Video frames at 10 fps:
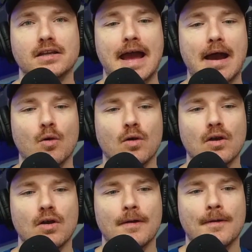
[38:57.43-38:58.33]
Now,
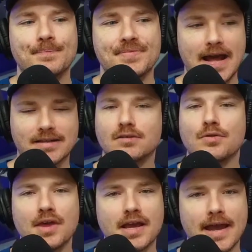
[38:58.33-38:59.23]
that's the
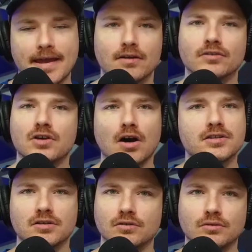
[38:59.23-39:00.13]
thing I held on
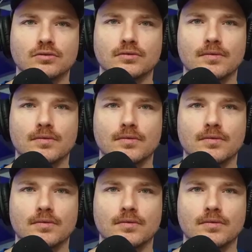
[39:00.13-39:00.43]
to